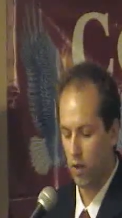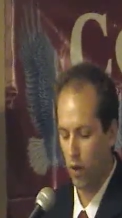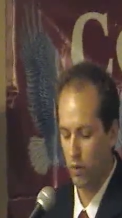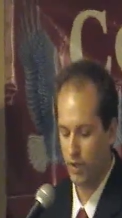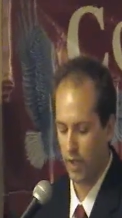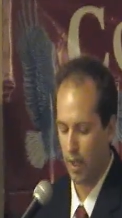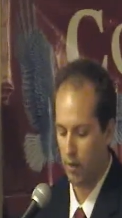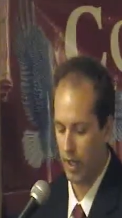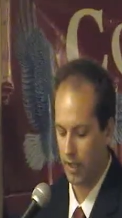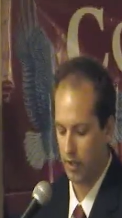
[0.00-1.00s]
In closing,
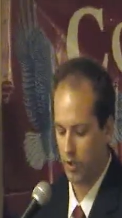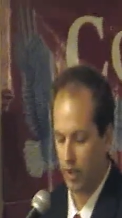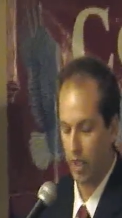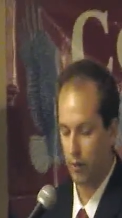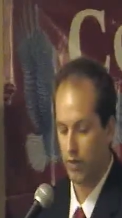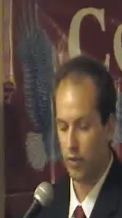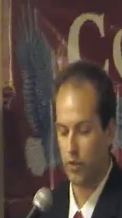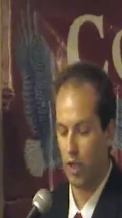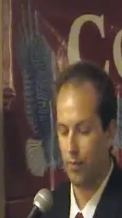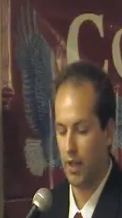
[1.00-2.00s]
I would like to share with
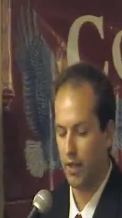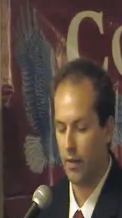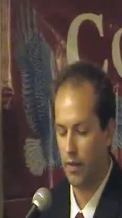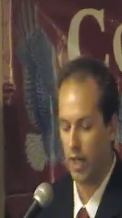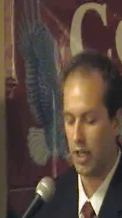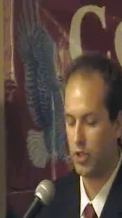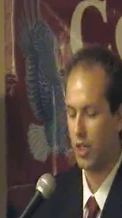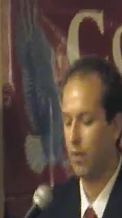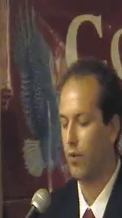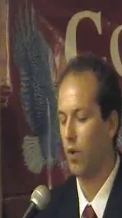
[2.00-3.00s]
you something that I
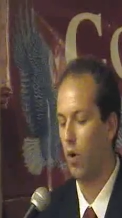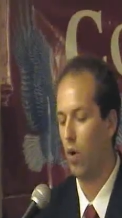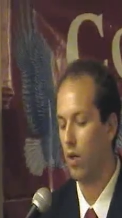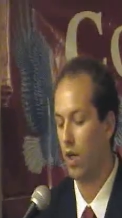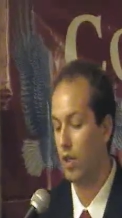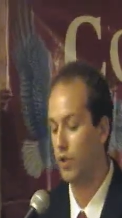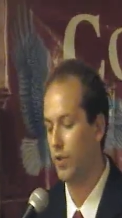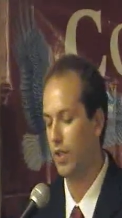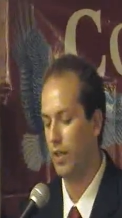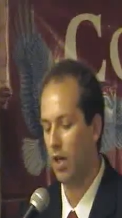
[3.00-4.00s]
shared with the whole
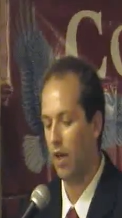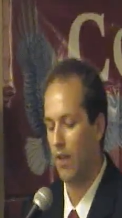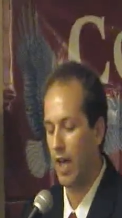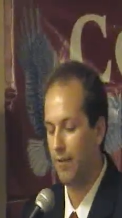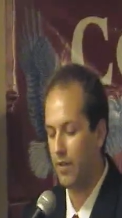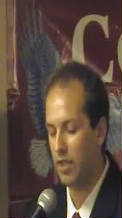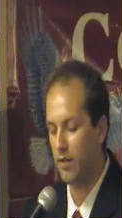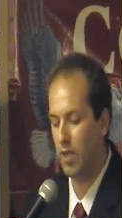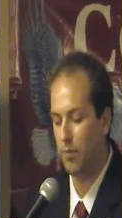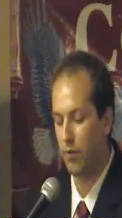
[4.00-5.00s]
country on live
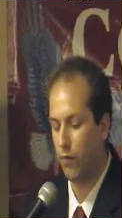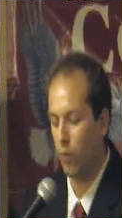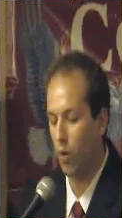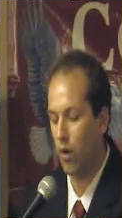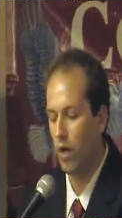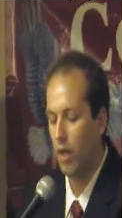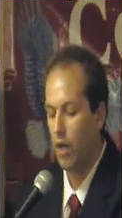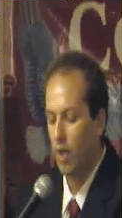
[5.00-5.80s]
TV before